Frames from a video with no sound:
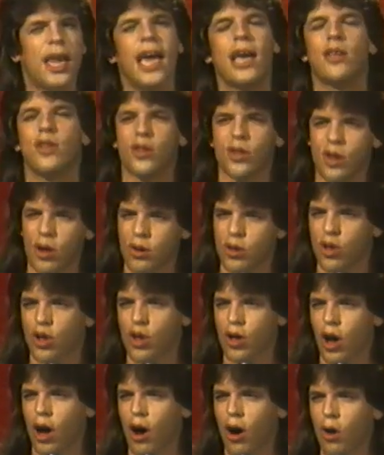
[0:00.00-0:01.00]
has his own
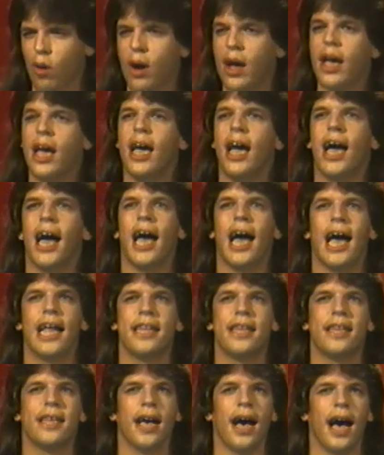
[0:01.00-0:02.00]
show
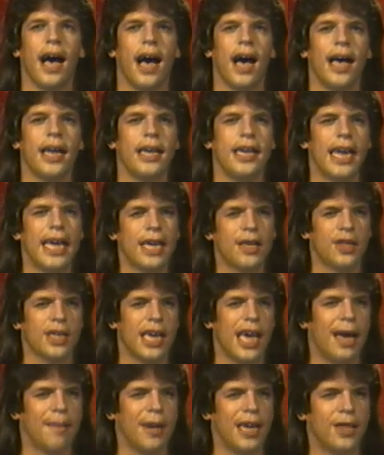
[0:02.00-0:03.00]
at uh, Nick's
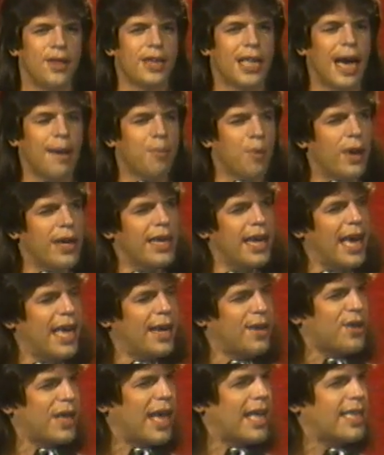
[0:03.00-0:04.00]
Comedy Stop. What
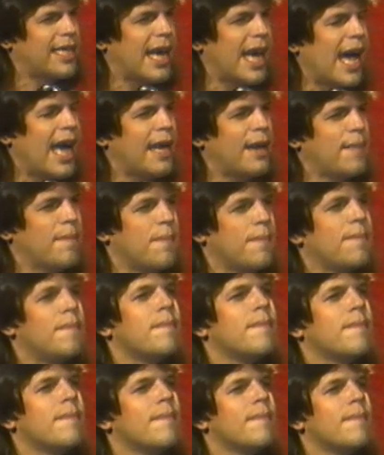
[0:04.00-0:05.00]
night is that, Don?
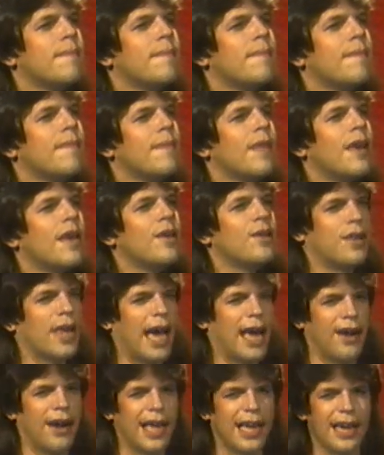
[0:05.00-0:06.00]
Saturday,
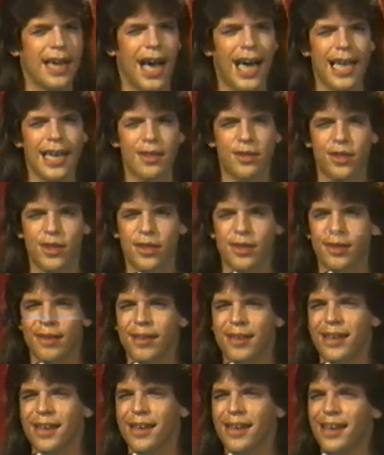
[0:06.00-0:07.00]
Saturday nights.
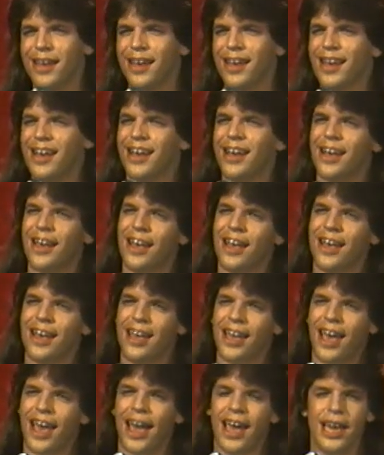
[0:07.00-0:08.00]

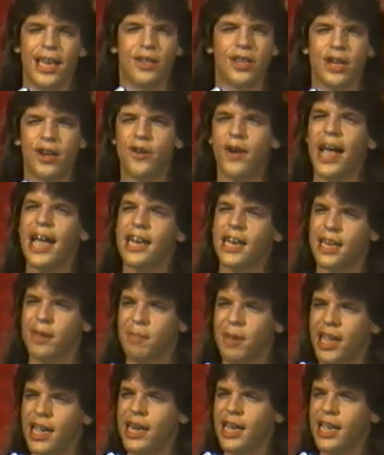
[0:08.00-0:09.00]
and he's a great
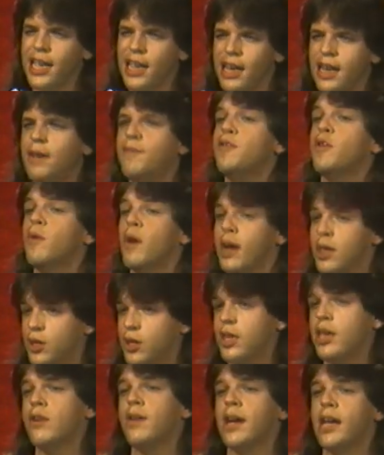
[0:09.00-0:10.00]
comedian. If you want to
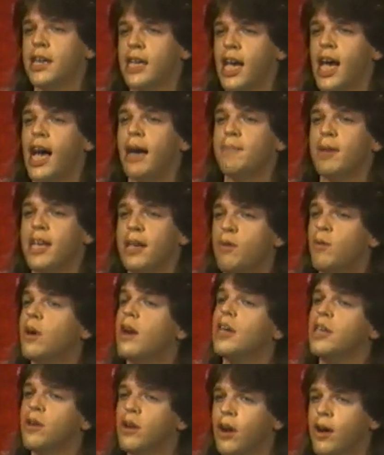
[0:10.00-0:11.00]
see great comedy,
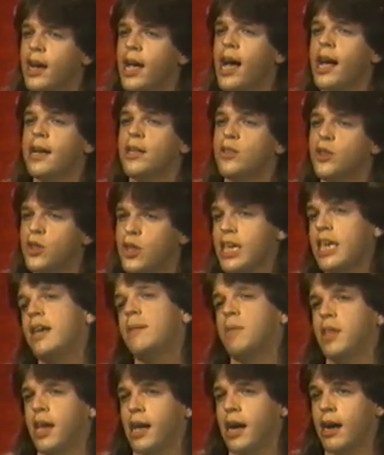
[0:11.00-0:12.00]
well, you go down and see
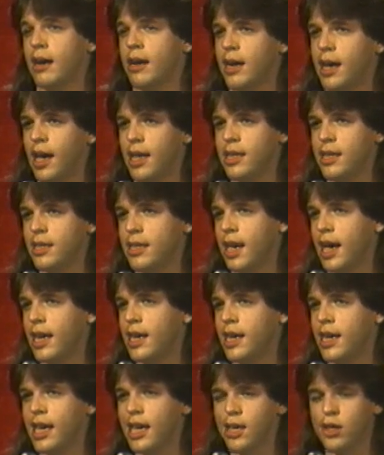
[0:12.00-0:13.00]
him there at,
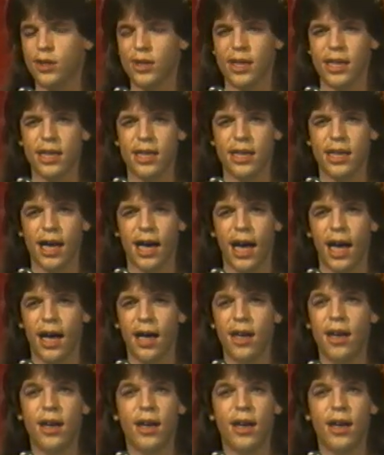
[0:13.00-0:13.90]
at Nick's. And uh,